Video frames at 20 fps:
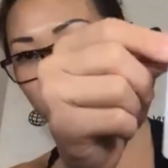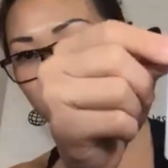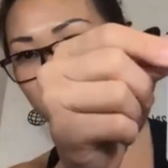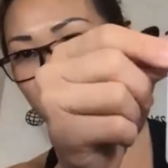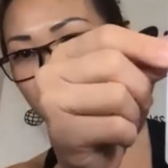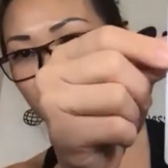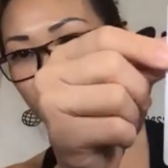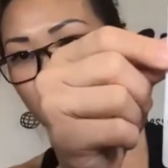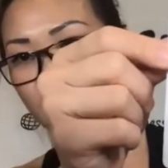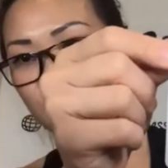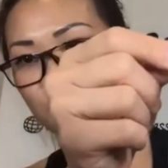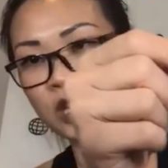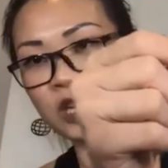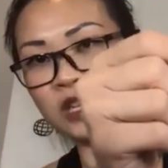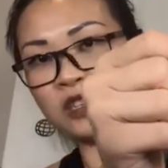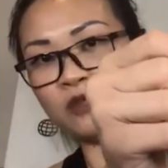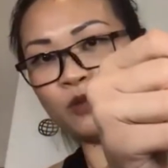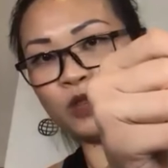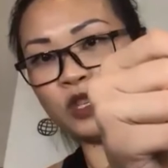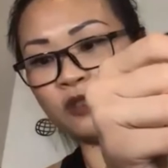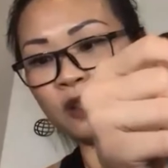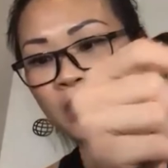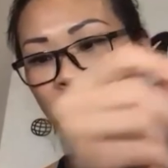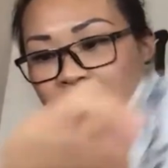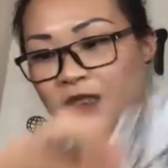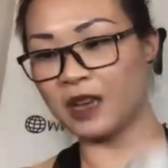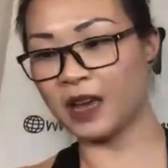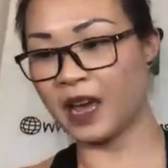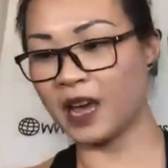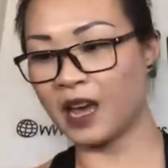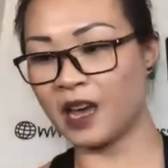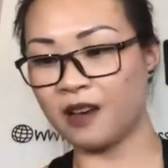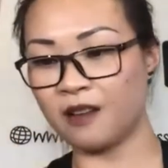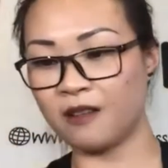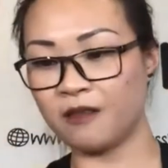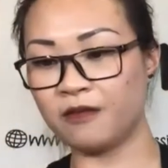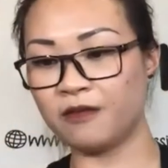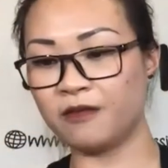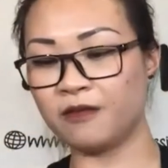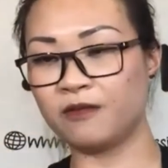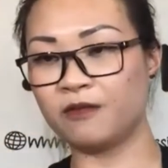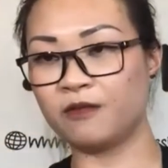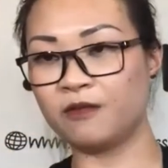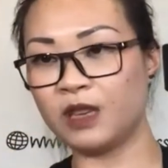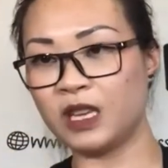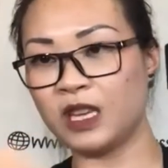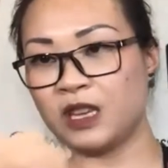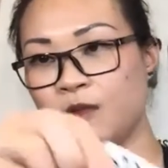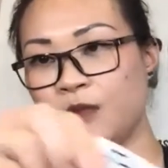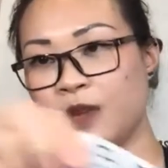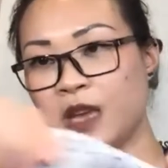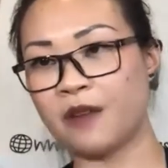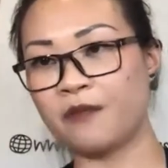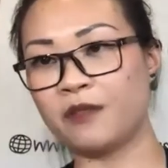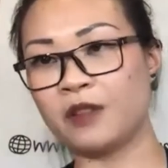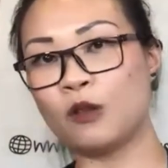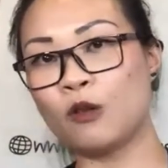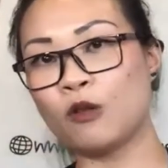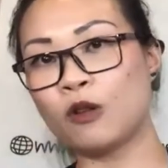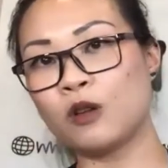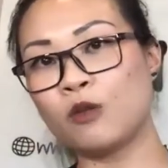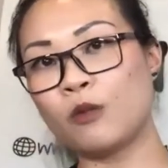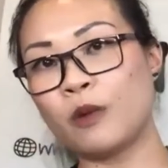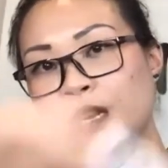what drinks would you like to have? We have a local one